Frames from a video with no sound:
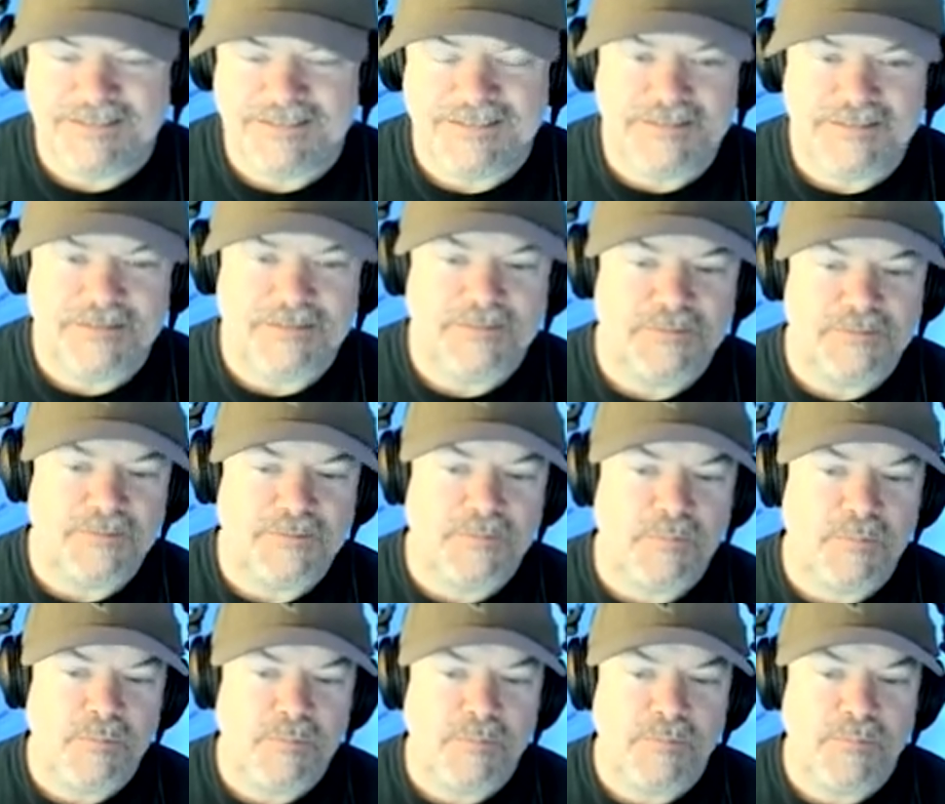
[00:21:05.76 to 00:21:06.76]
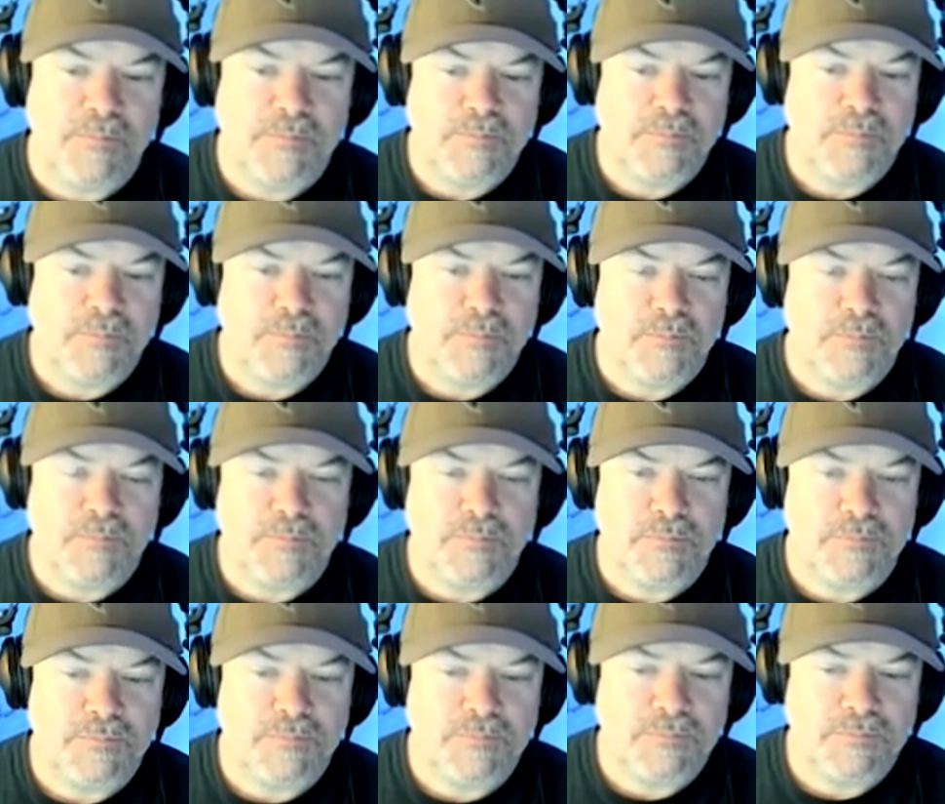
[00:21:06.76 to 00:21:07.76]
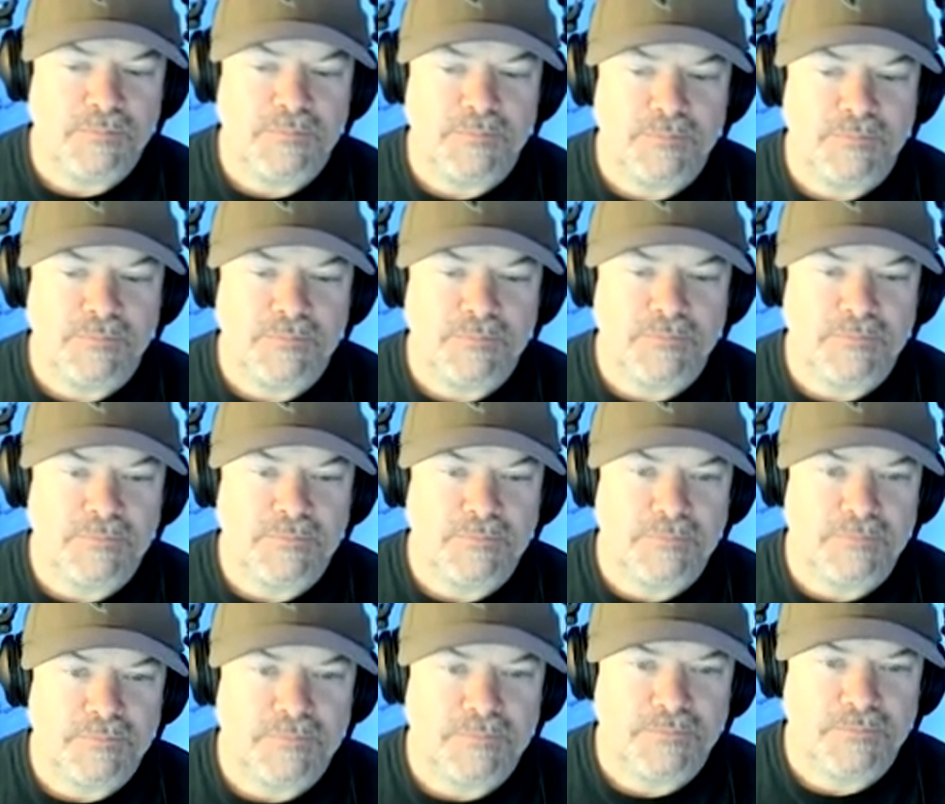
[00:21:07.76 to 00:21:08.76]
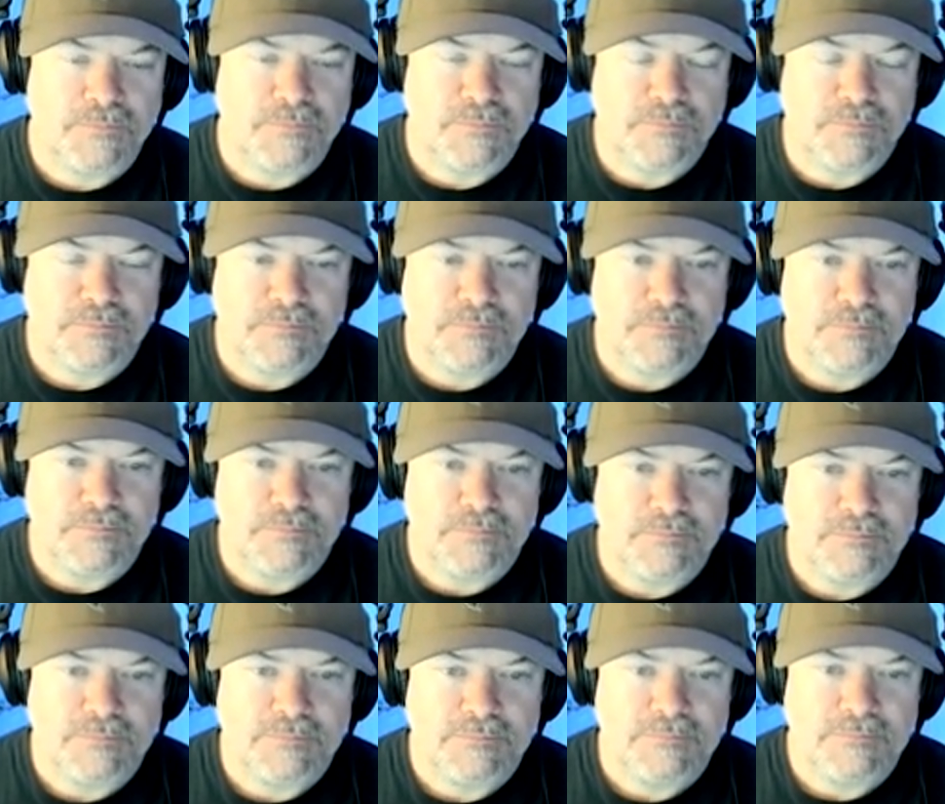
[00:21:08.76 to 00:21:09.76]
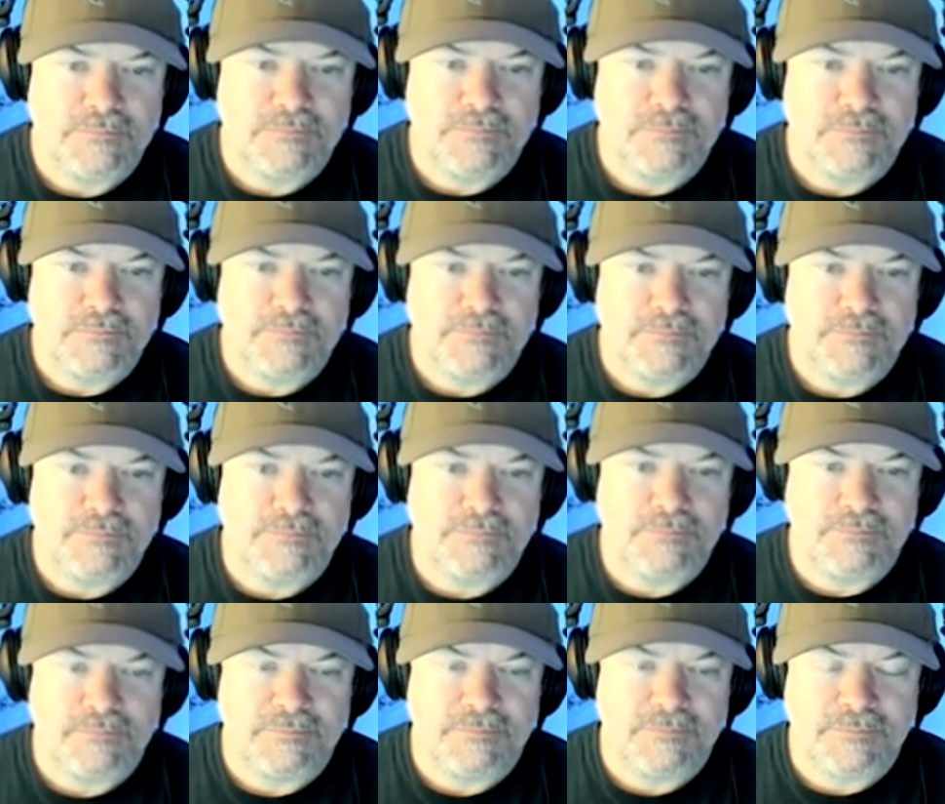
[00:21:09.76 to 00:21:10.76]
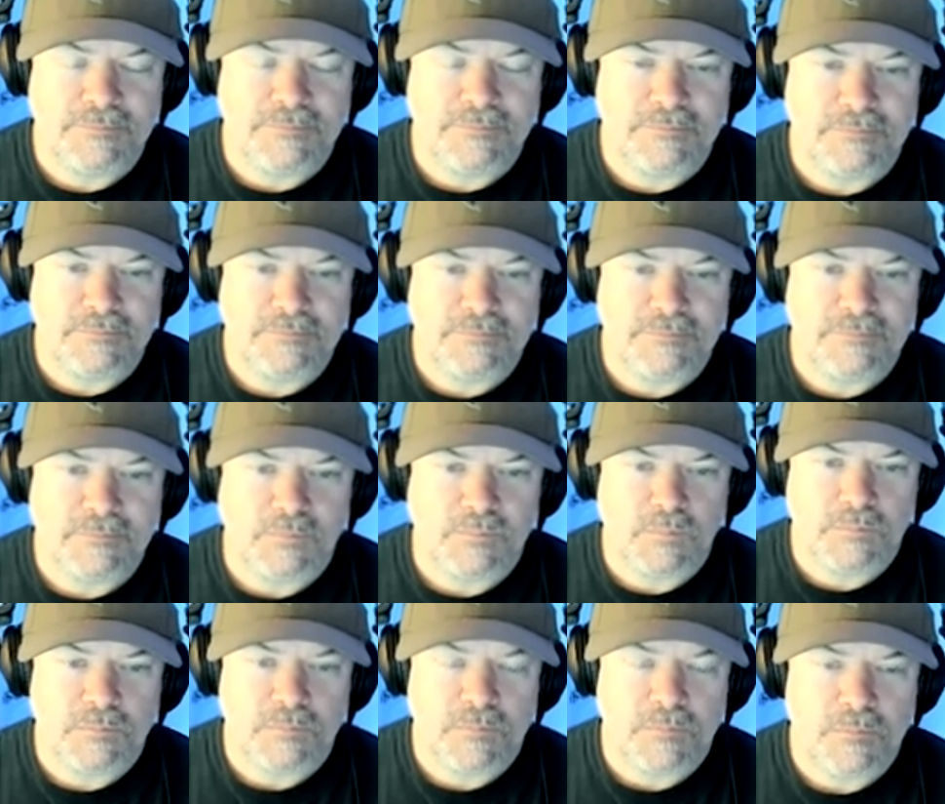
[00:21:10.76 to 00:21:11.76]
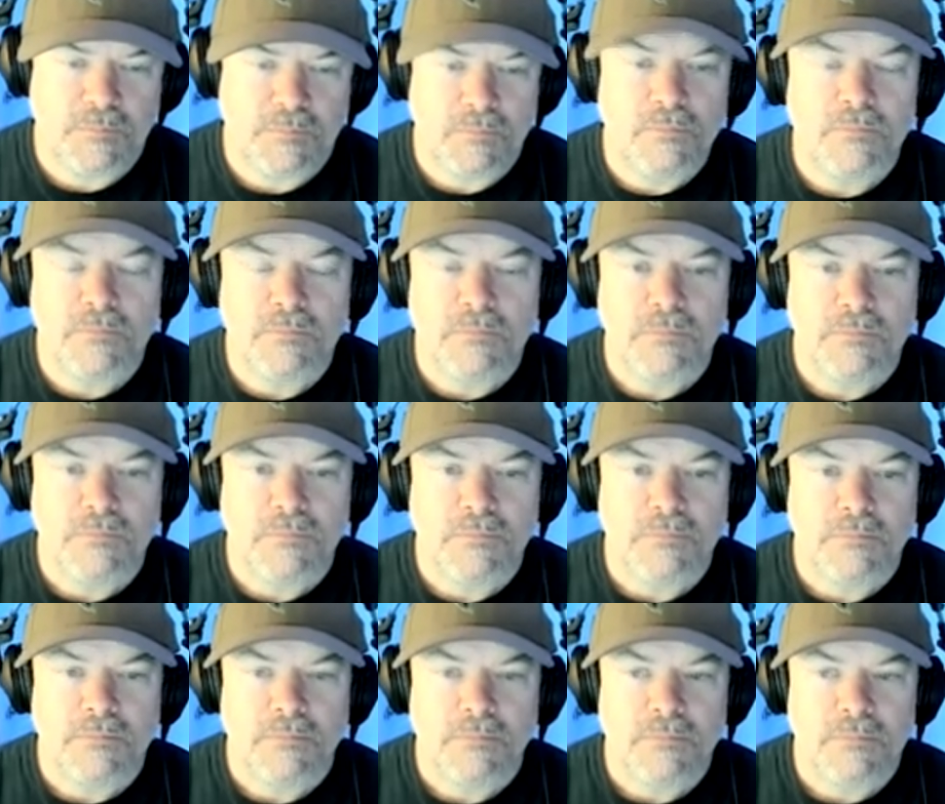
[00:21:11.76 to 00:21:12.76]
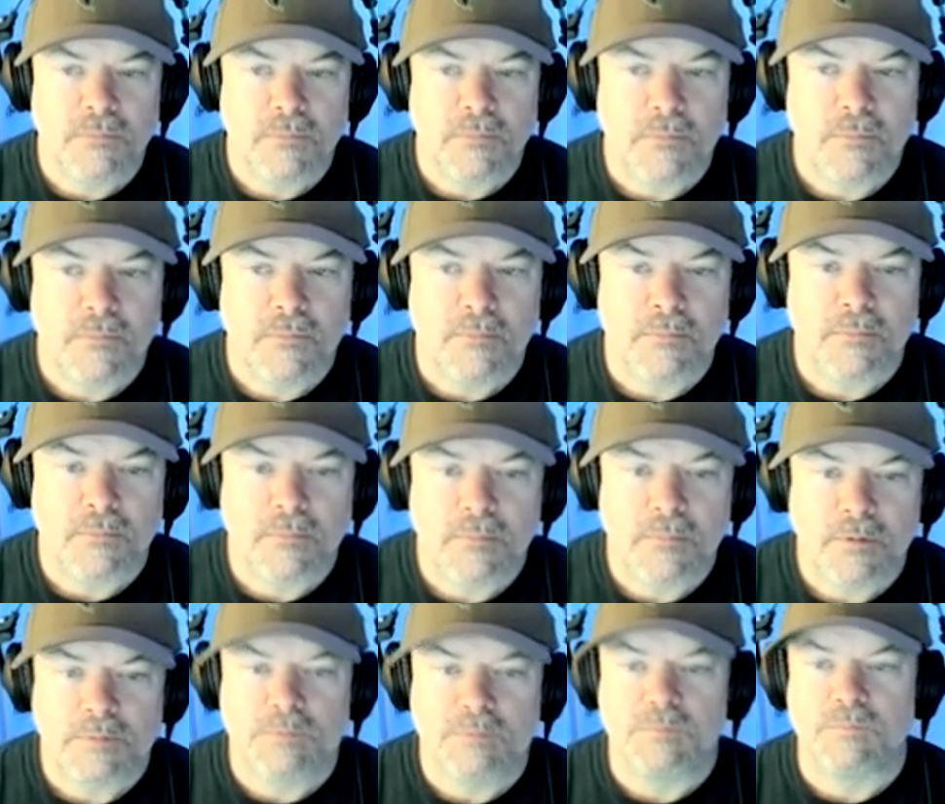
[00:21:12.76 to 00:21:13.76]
(not speaking)